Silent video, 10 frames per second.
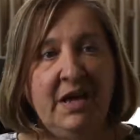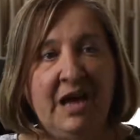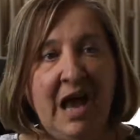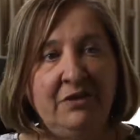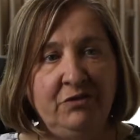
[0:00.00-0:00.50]

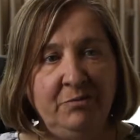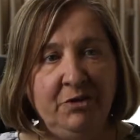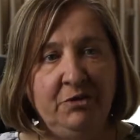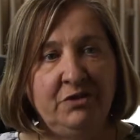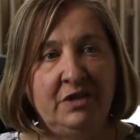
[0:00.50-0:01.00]
And
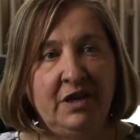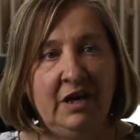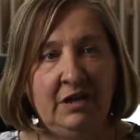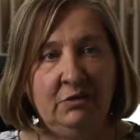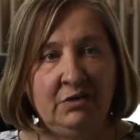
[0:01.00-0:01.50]
attributes
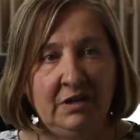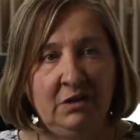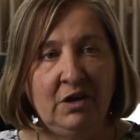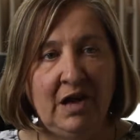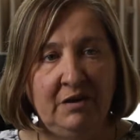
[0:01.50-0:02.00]
I
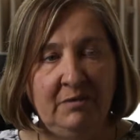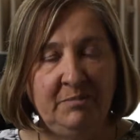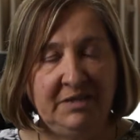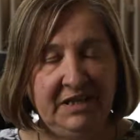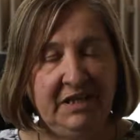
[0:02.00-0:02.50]
look at in
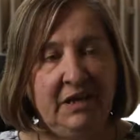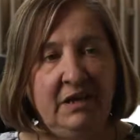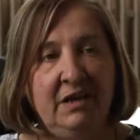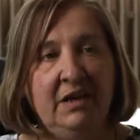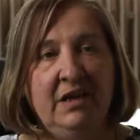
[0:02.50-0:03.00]

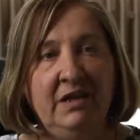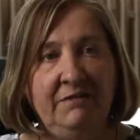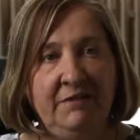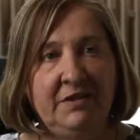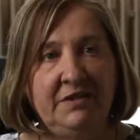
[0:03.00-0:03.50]
particular in the
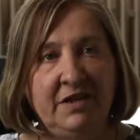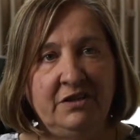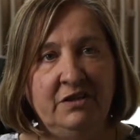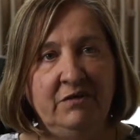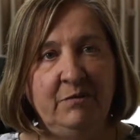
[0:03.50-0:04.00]
first
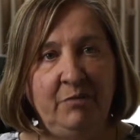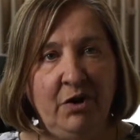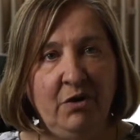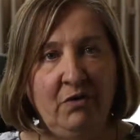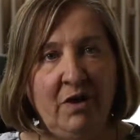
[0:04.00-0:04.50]
session of the
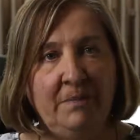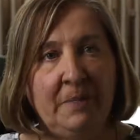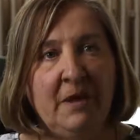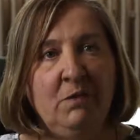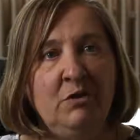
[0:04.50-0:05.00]
programme,
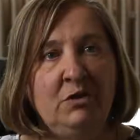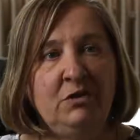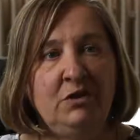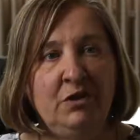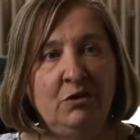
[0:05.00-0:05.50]
which
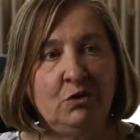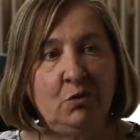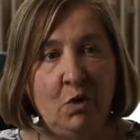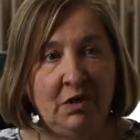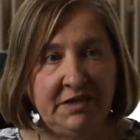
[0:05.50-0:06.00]
looks at those
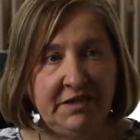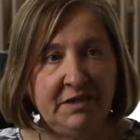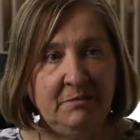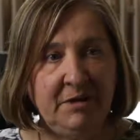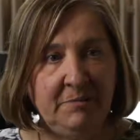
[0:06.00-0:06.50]
qualities
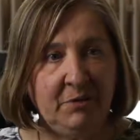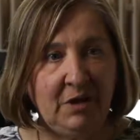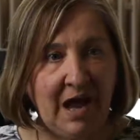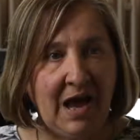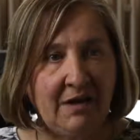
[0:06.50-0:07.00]
that people
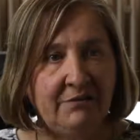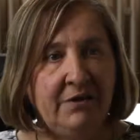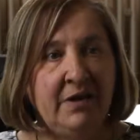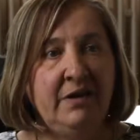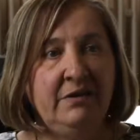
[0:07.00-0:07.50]
have
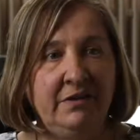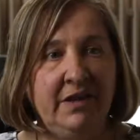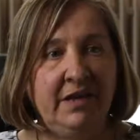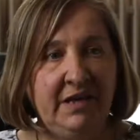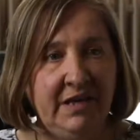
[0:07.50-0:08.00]
that
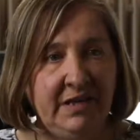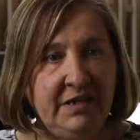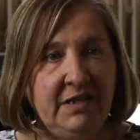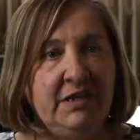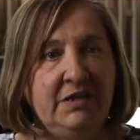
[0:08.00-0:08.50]
they
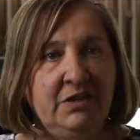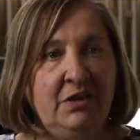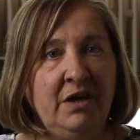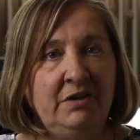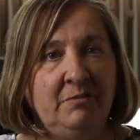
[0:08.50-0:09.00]
need
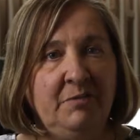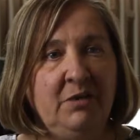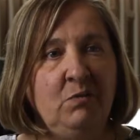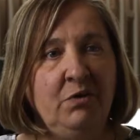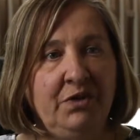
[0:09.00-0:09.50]
to
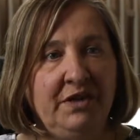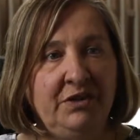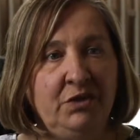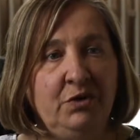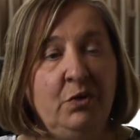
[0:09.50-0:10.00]
underpin what they
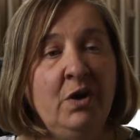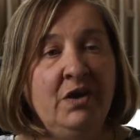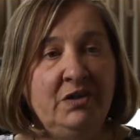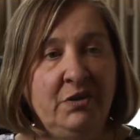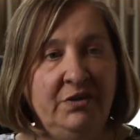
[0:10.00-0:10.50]
do.
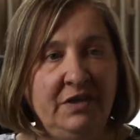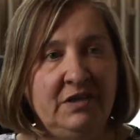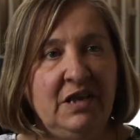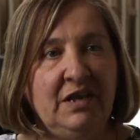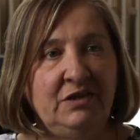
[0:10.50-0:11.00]
So
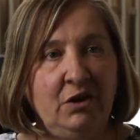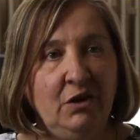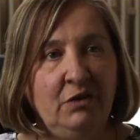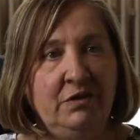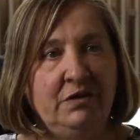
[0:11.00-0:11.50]
things like
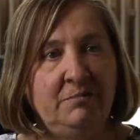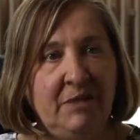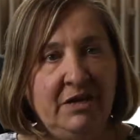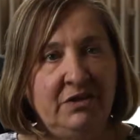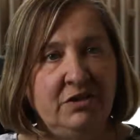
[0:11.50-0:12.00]
tolerance,
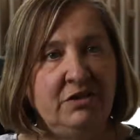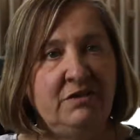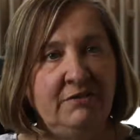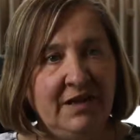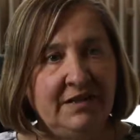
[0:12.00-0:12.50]

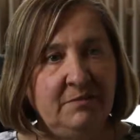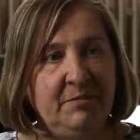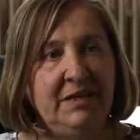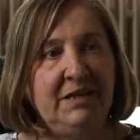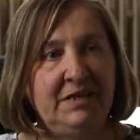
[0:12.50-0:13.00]
patience,
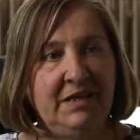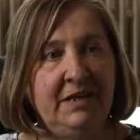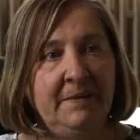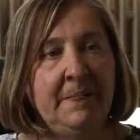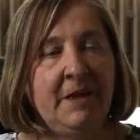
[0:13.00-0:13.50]

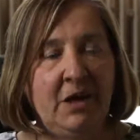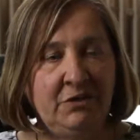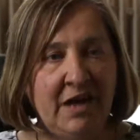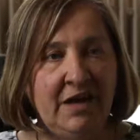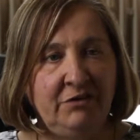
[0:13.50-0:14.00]
flexibility,
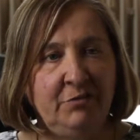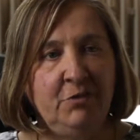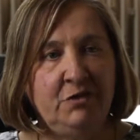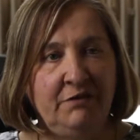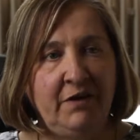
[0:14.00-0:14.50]
those
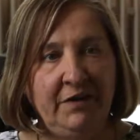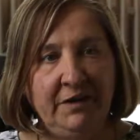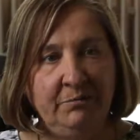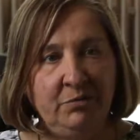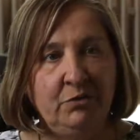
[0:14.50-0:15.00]
attributes are very
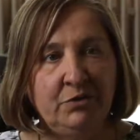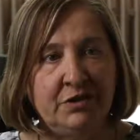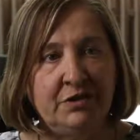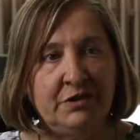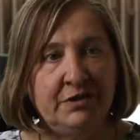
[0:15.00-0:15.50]

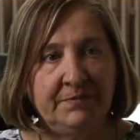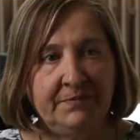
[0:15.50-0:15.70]
important.